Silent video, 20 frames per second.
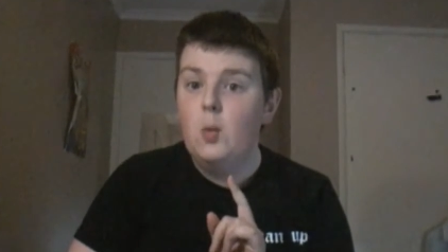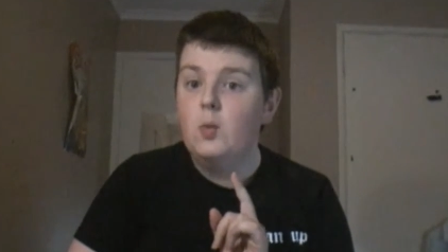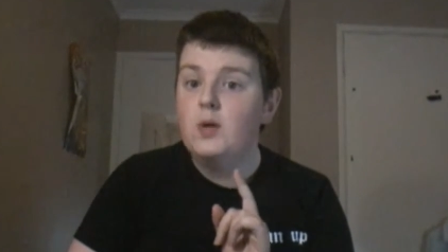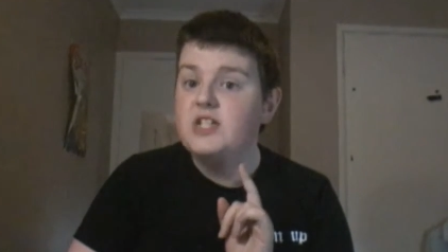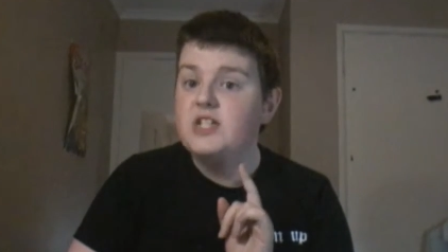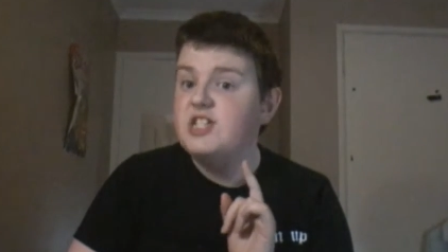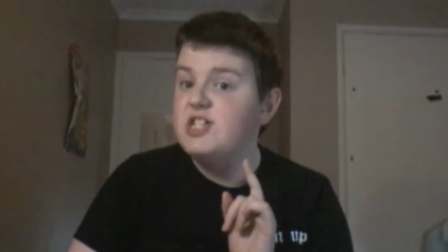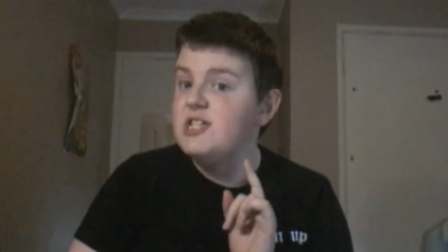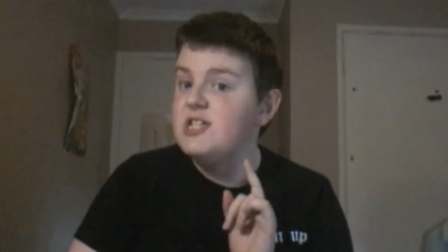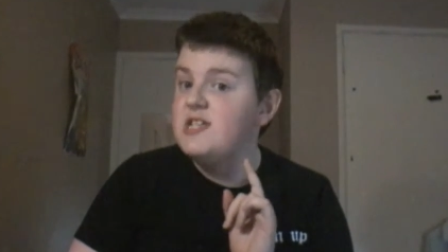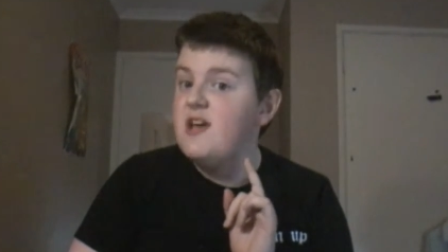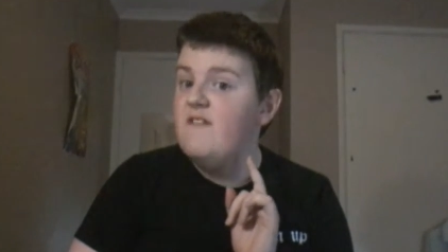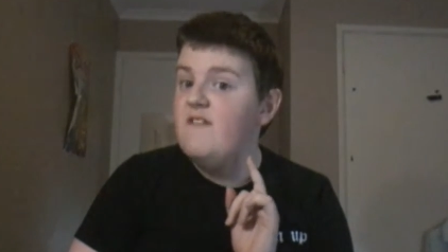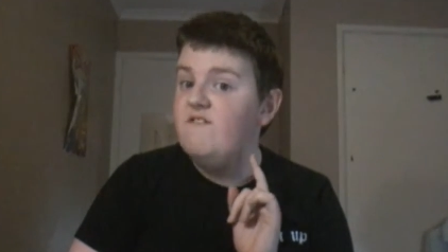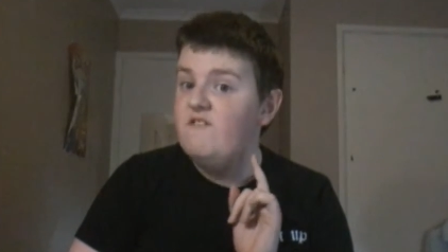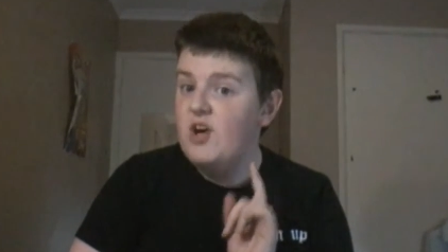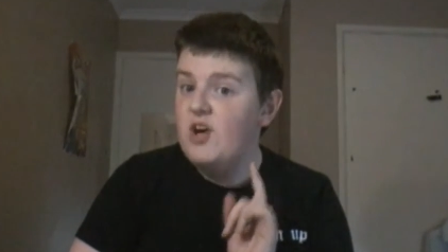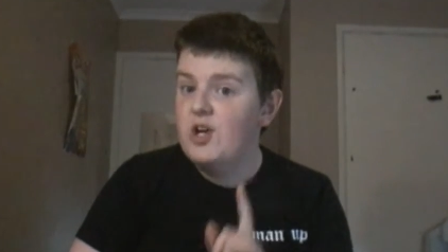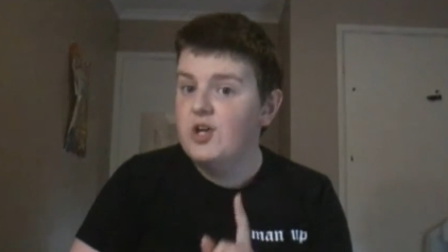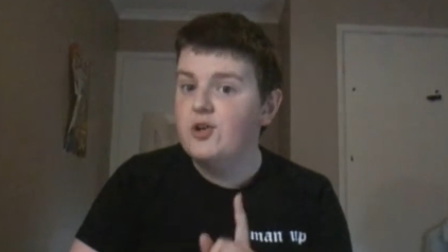which is
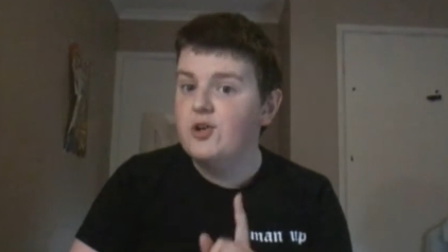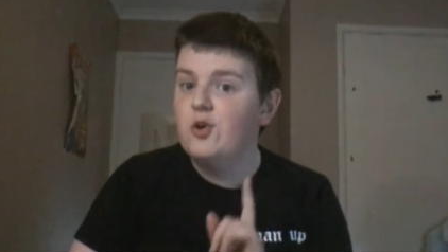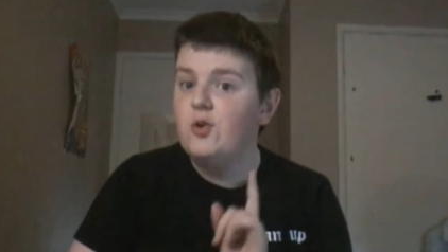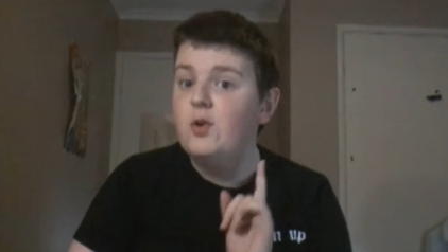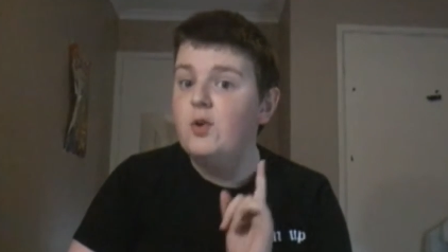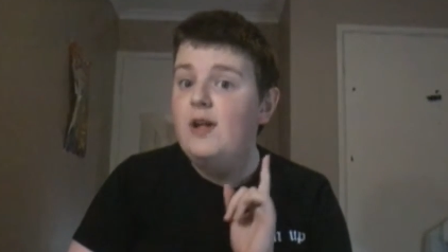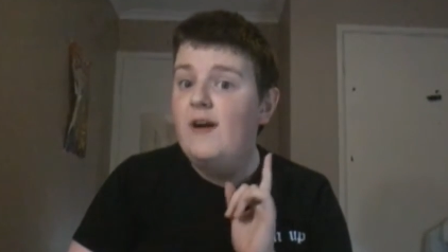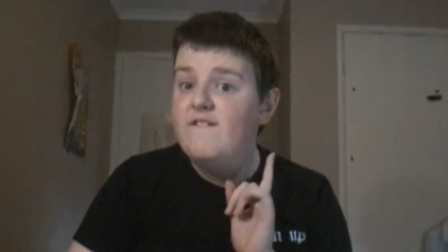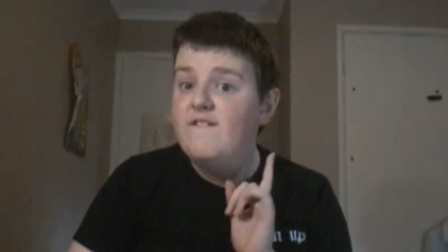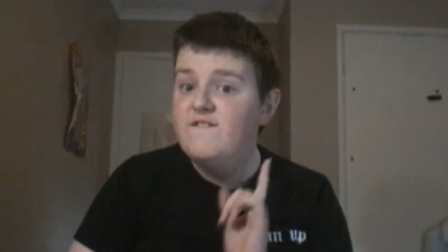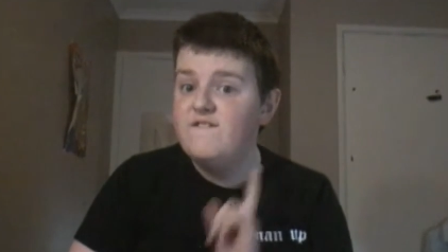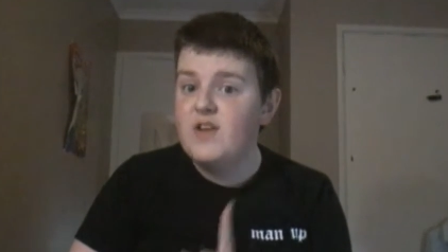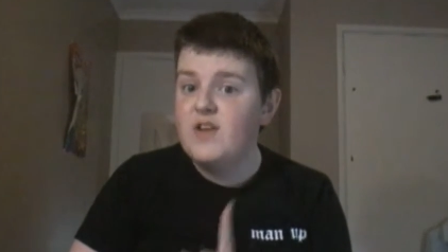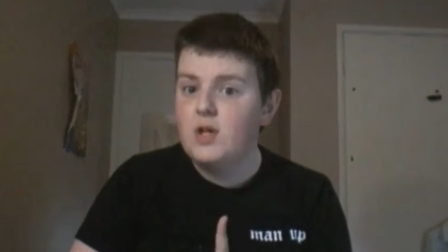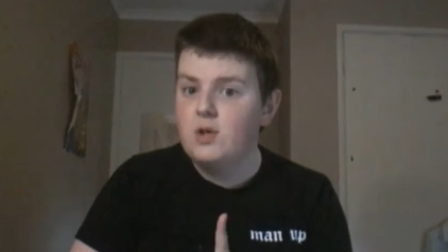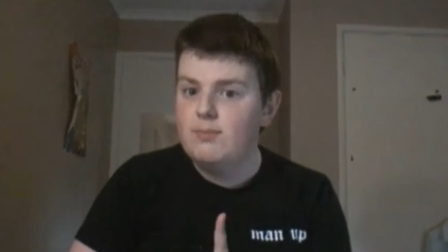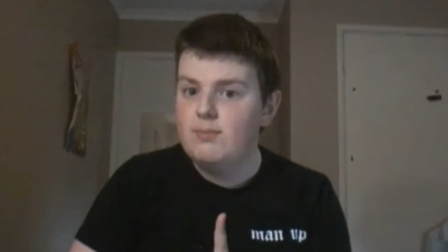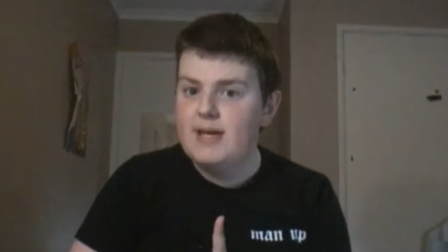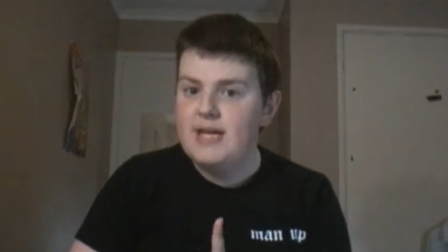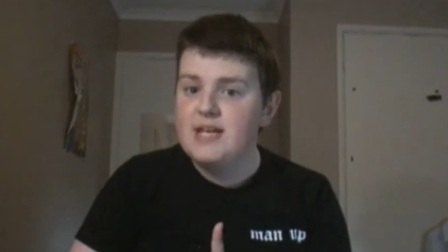vertical
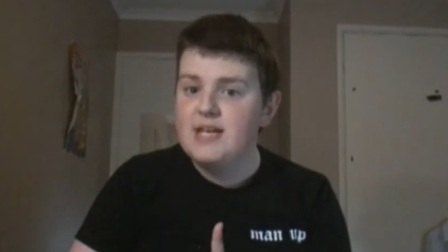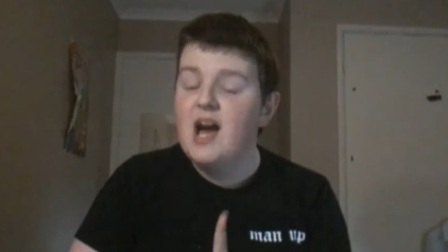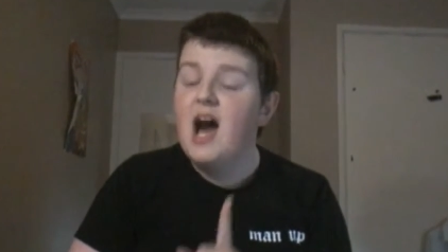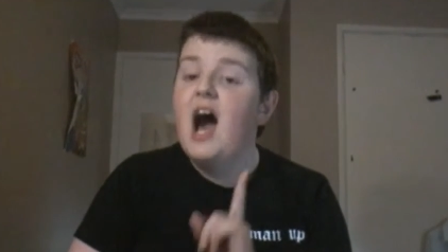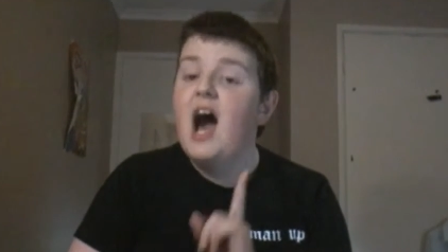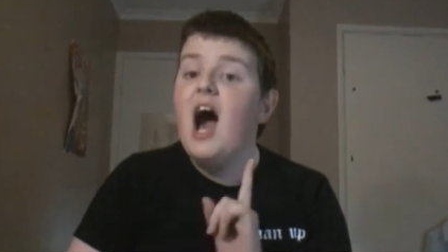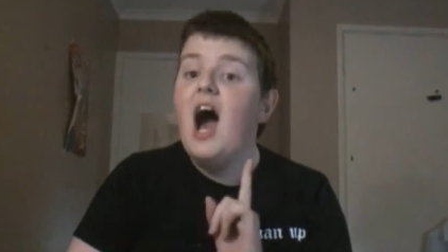filming.